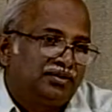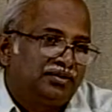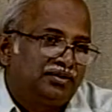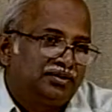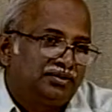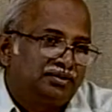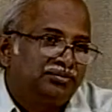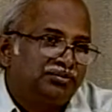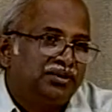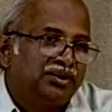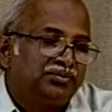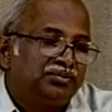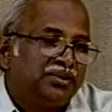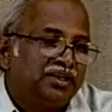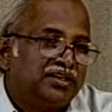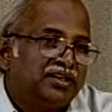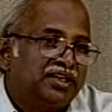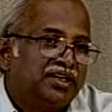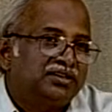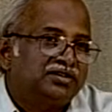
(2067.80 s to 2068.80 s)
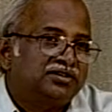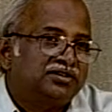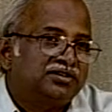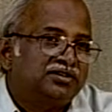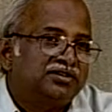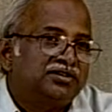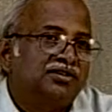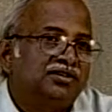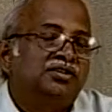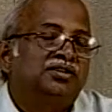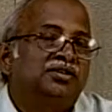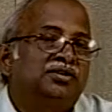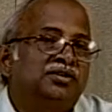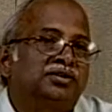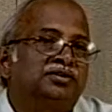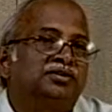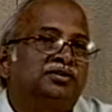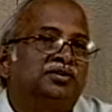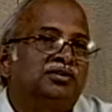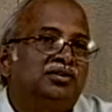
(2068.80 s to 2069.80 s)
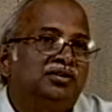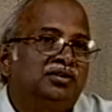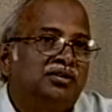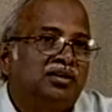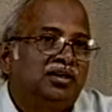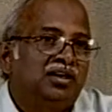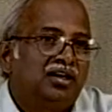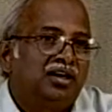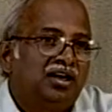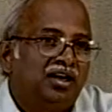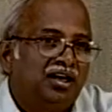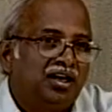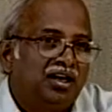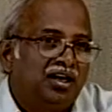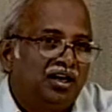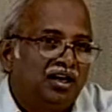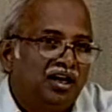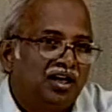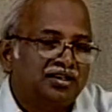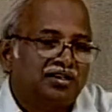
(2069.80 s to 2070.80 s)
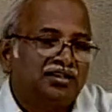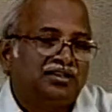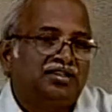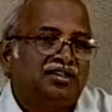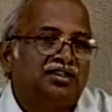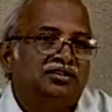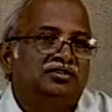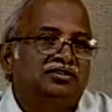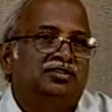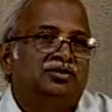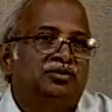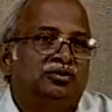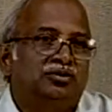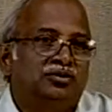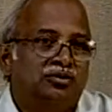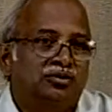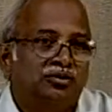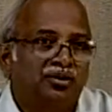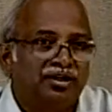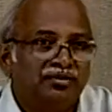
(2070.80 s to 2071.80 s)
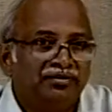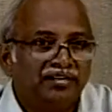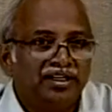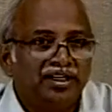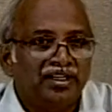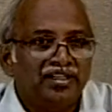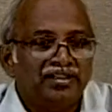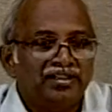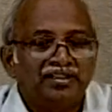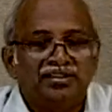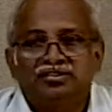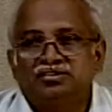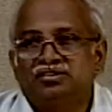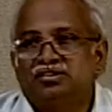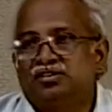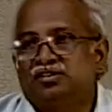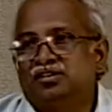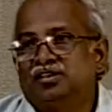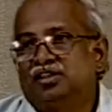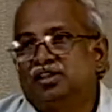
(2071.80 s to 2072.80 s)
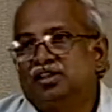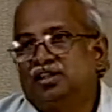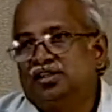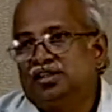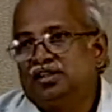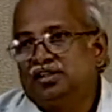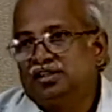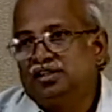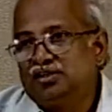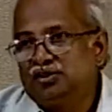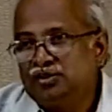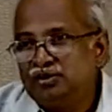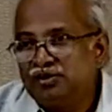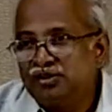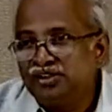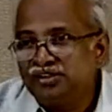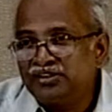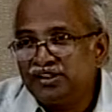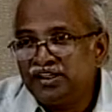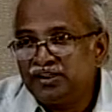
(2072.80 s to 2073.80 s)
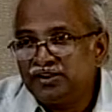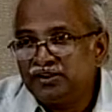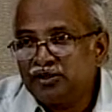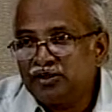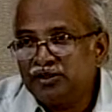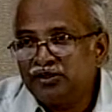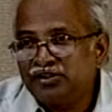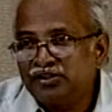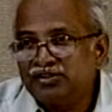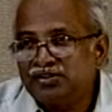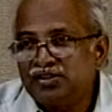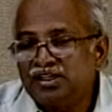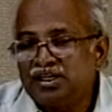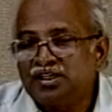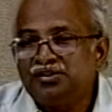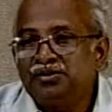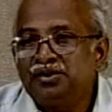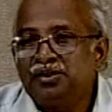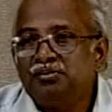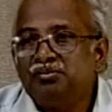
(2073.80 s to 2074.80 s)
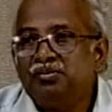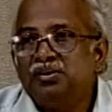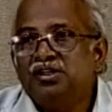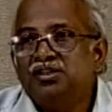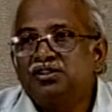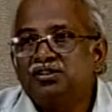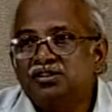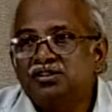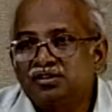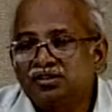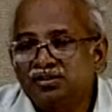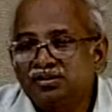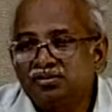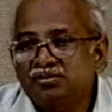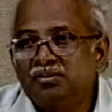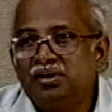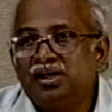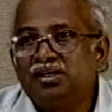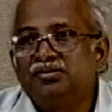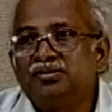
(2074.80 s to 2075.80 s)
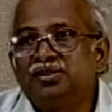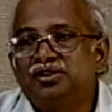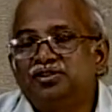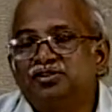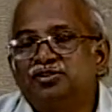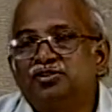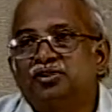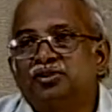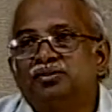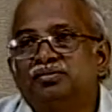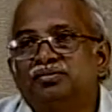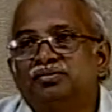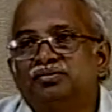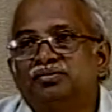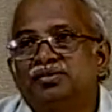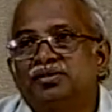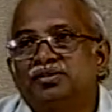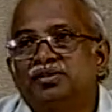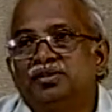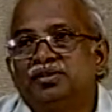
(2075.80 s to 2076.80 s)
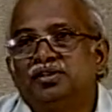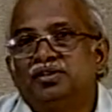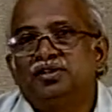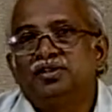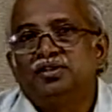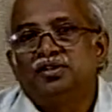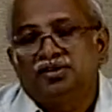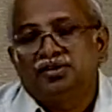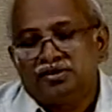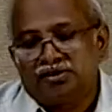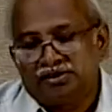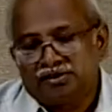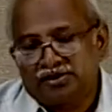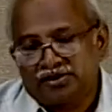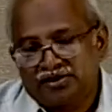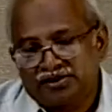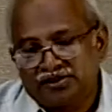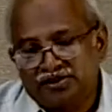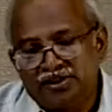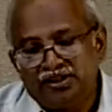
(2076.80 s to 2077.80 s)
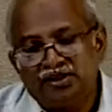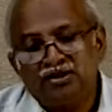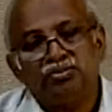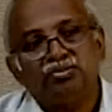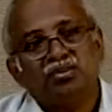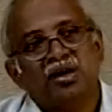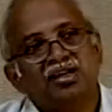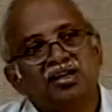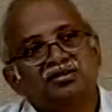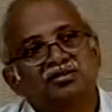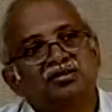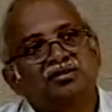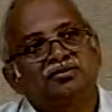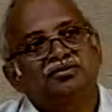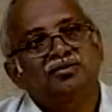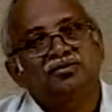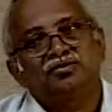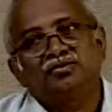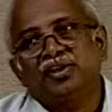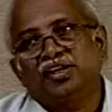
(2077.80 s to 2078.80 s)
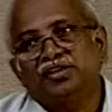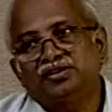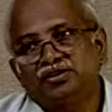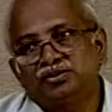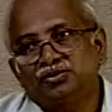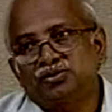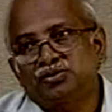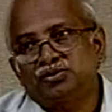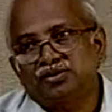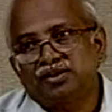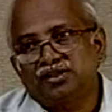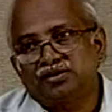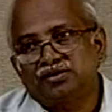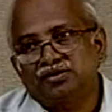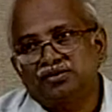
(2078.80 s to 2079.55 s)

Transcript: It was made by traditional skill. There was no architecture or no naval architecture, no design drawings, and they were built by virtue of the skill passed on from father to son.